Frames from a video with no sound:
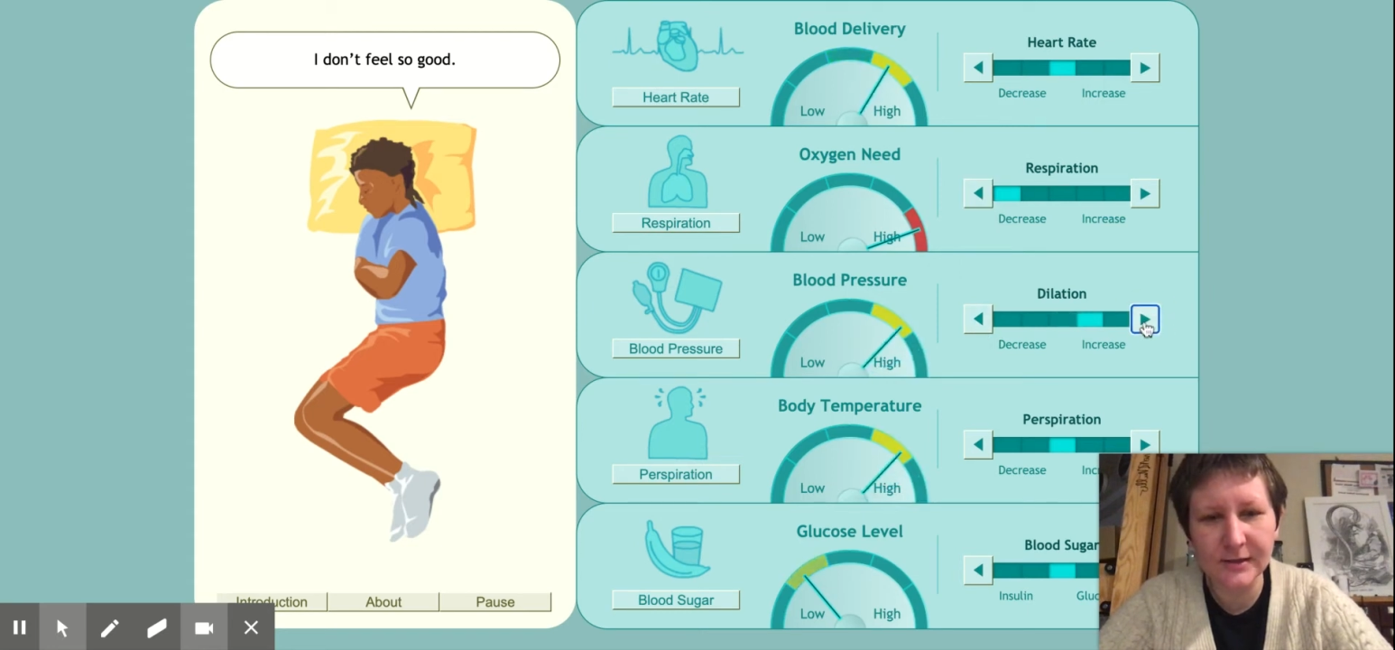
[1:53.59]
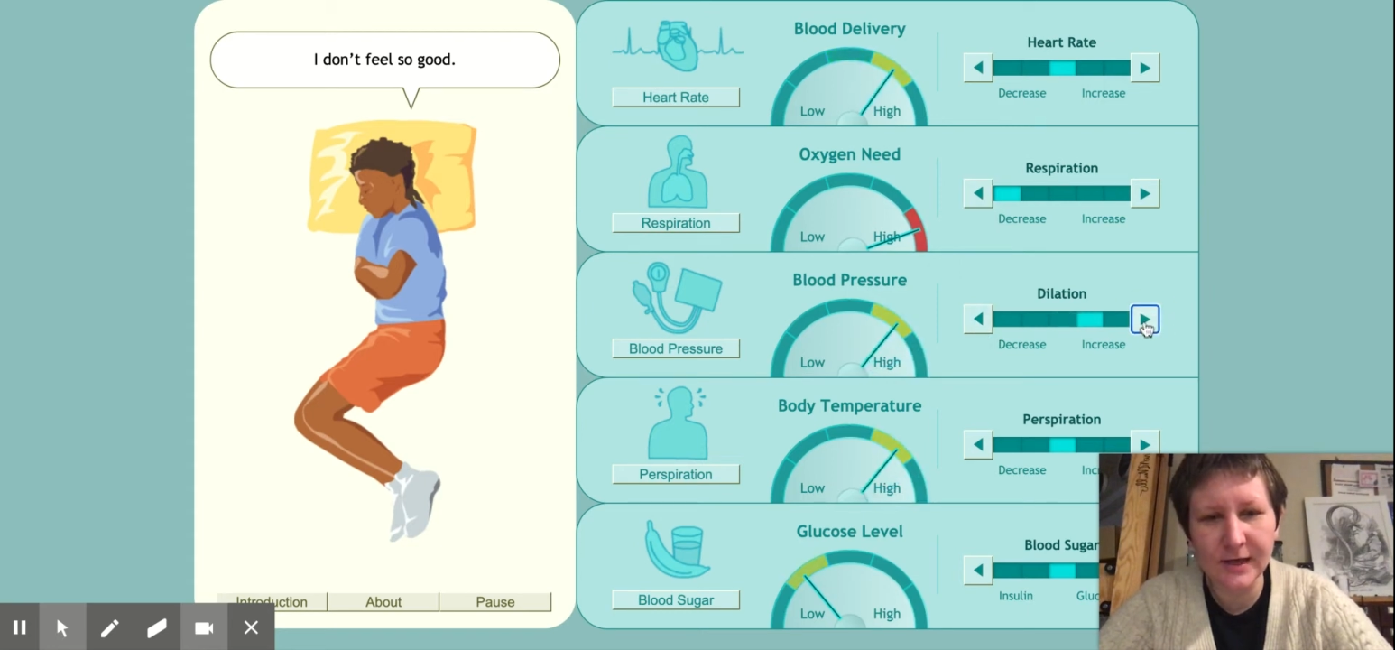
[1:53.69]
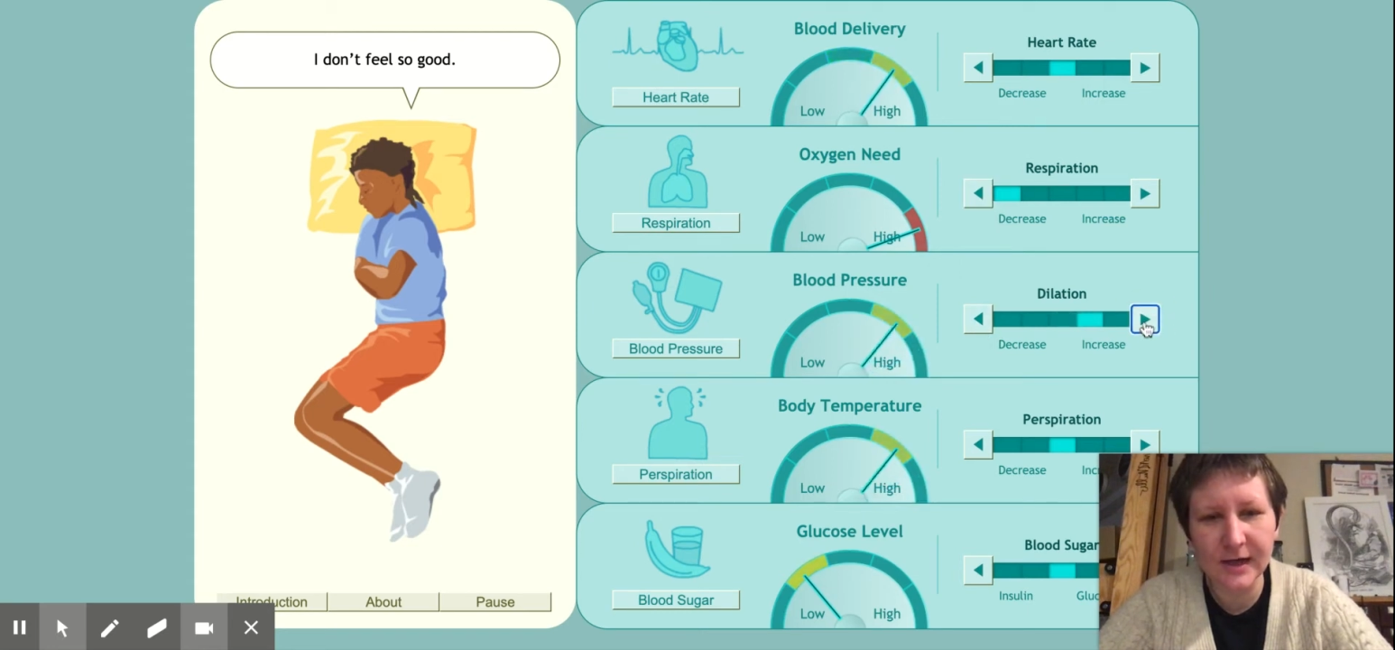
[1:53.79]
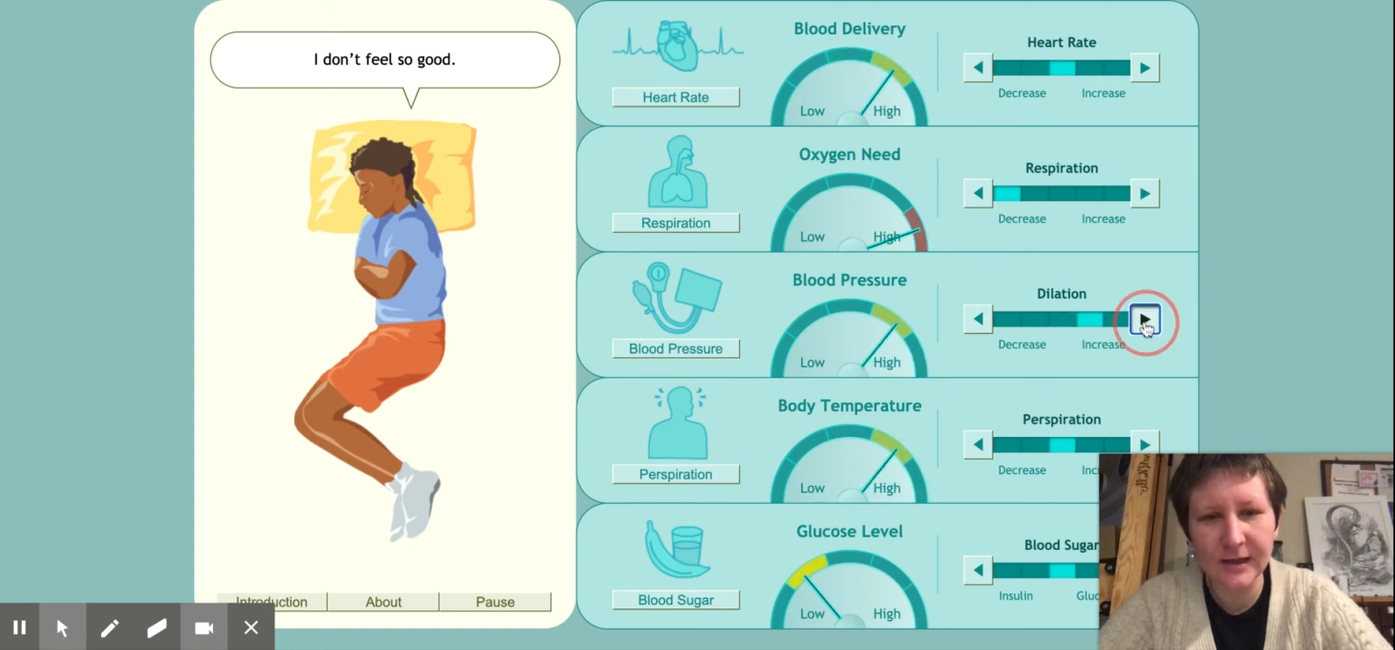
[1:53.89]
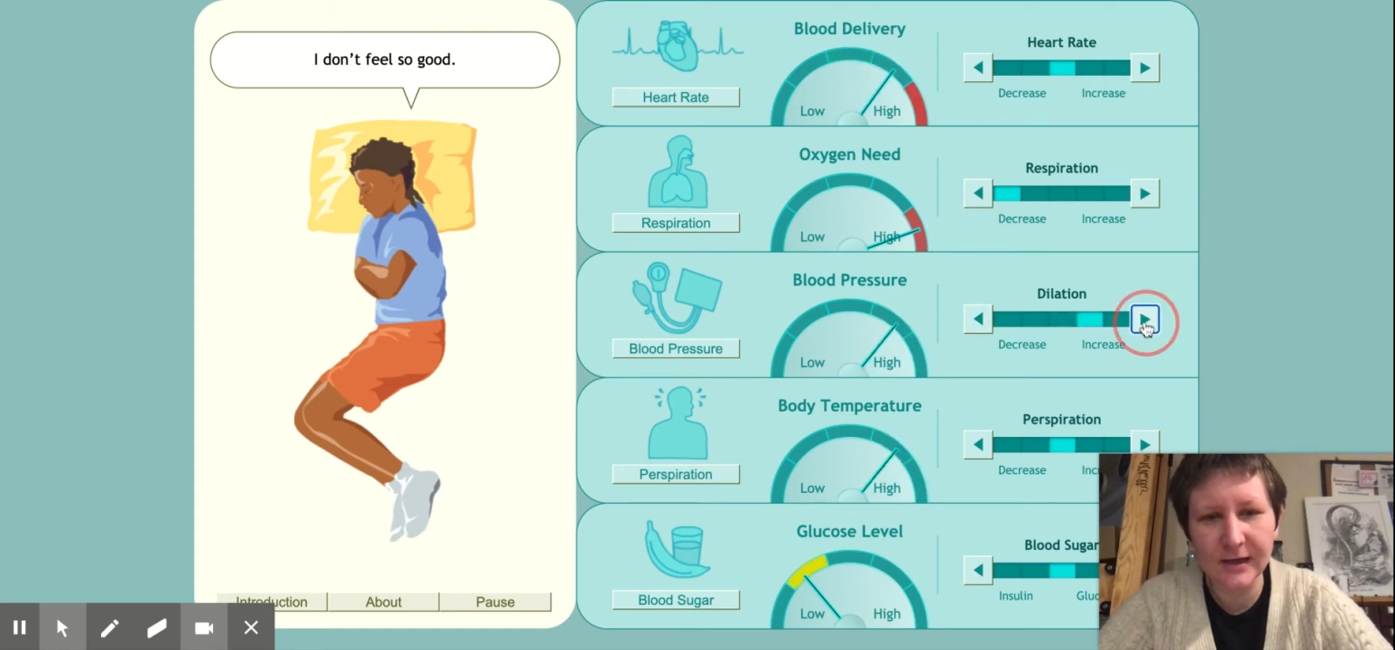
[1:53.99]

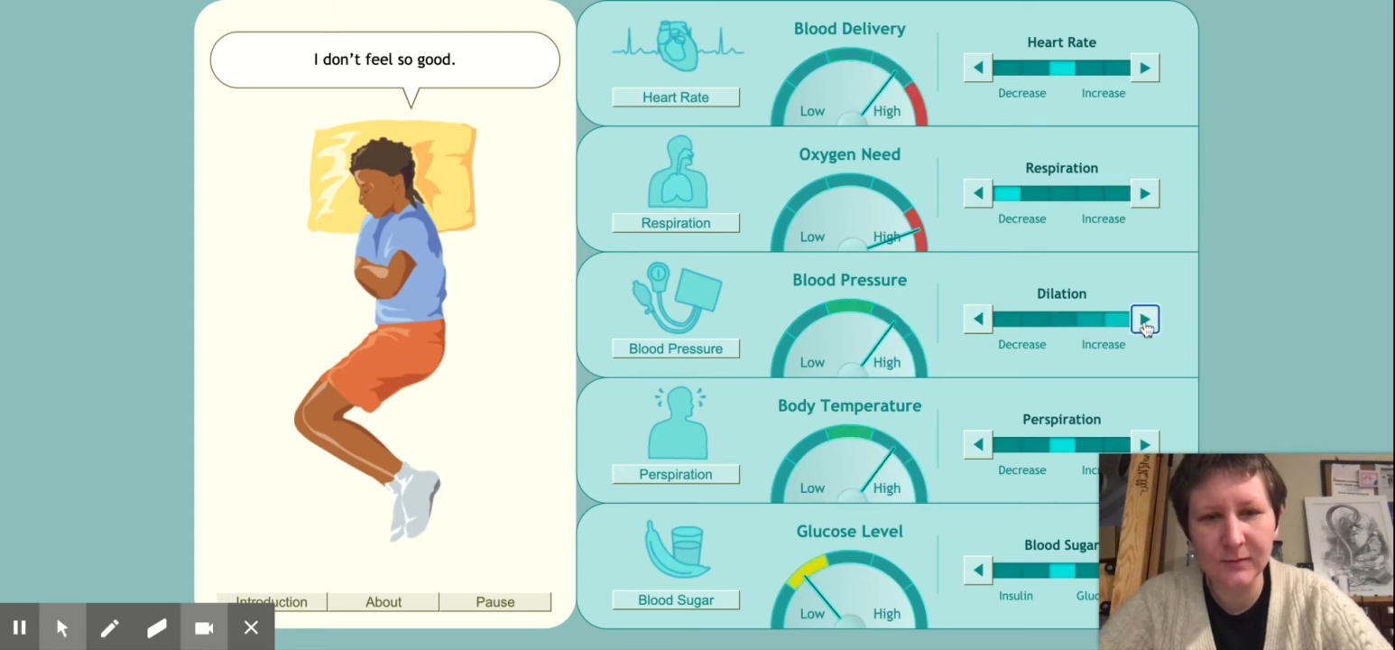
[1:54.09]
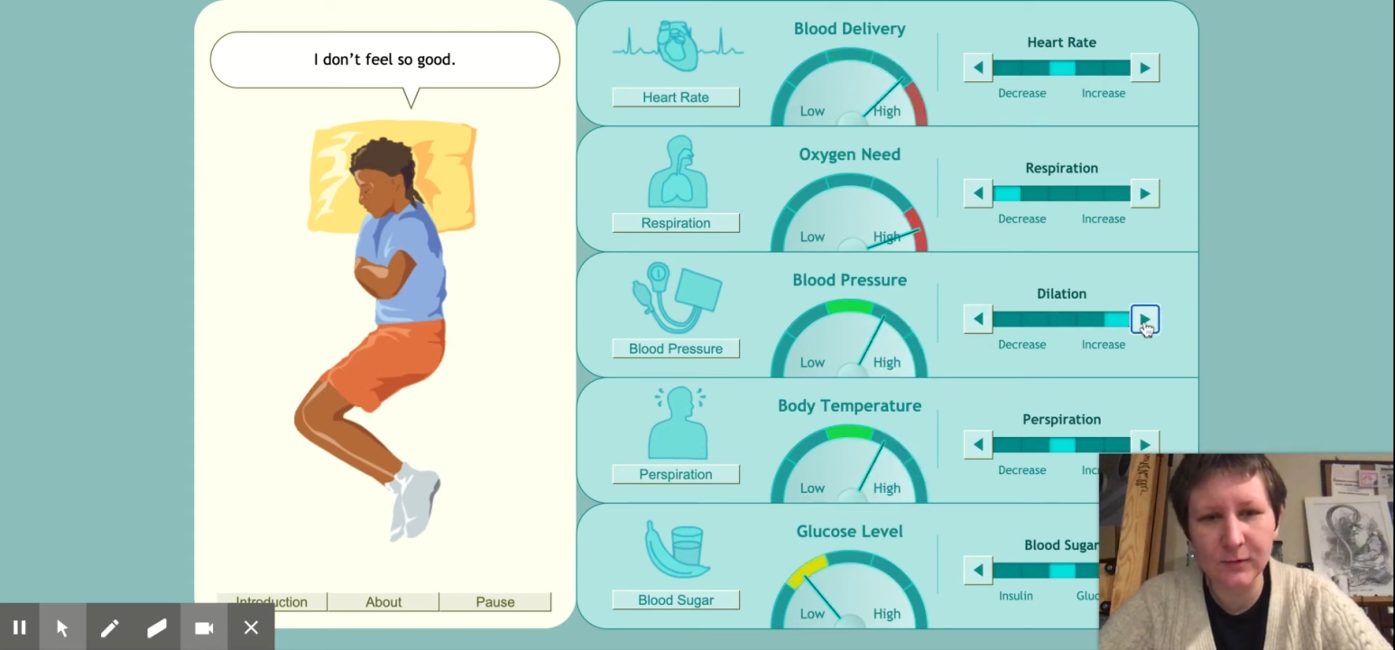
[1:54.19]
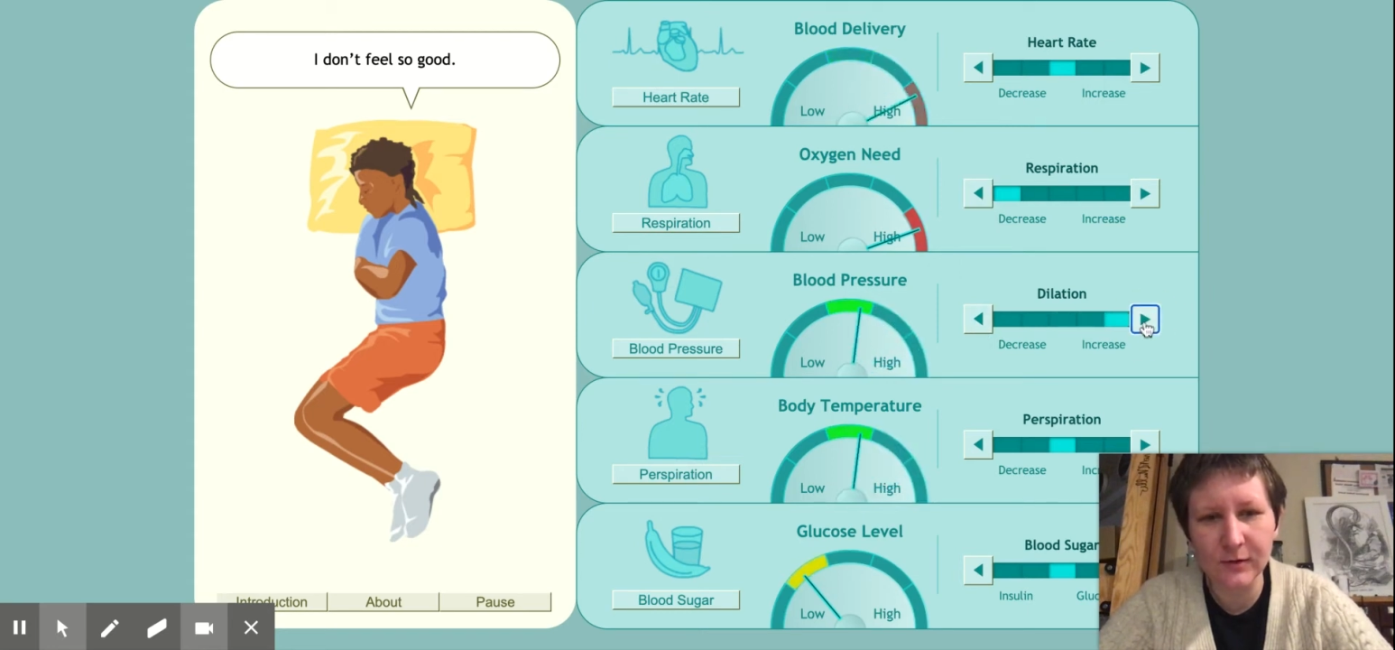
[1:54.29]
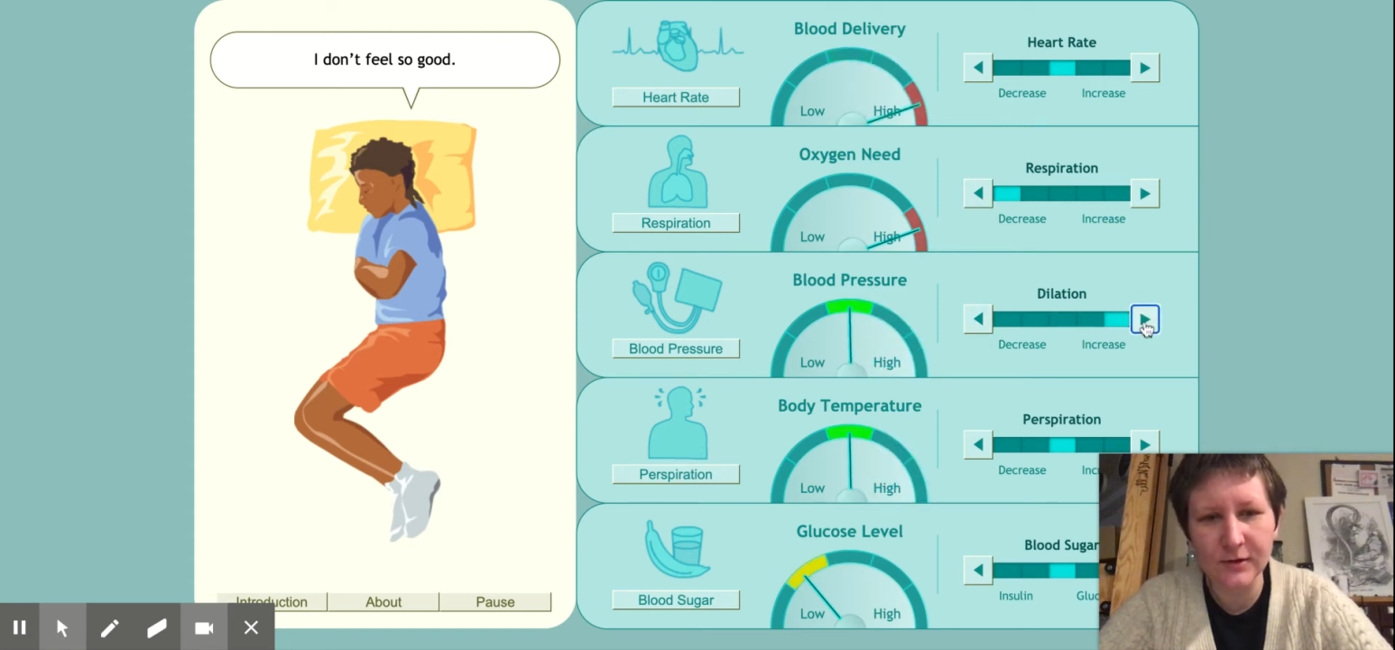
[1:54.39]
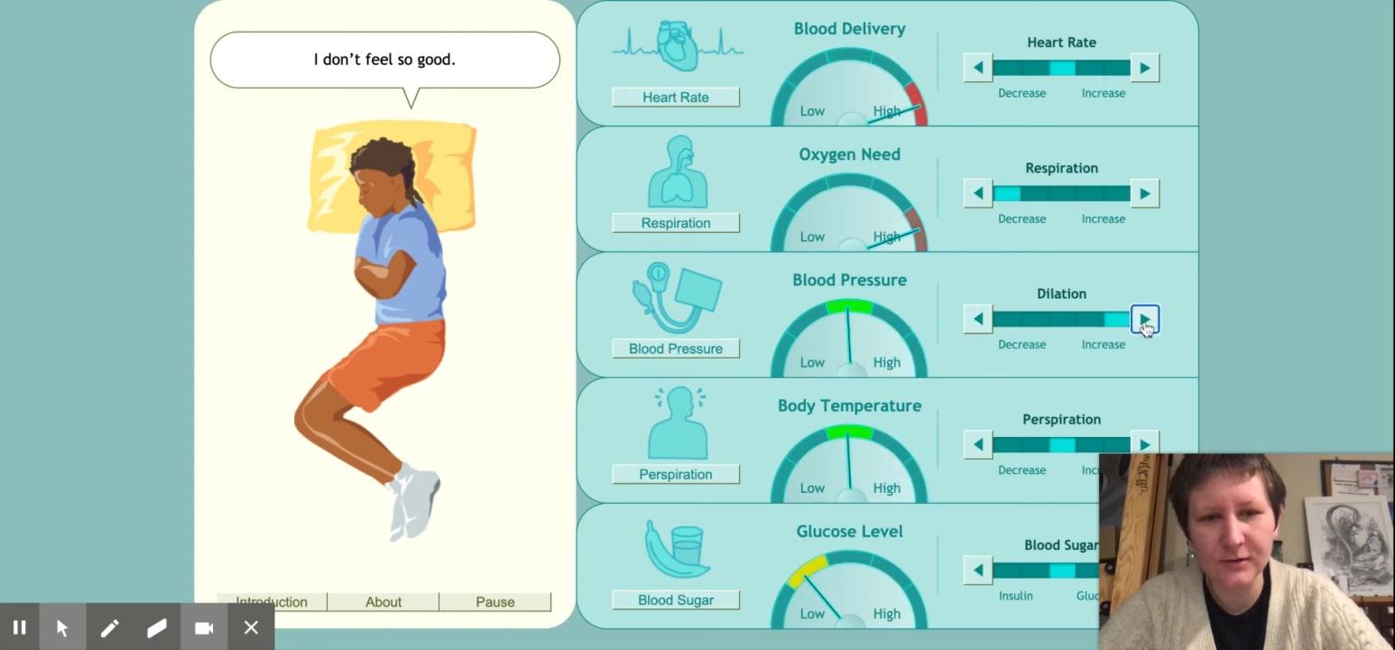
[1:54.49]
dilate more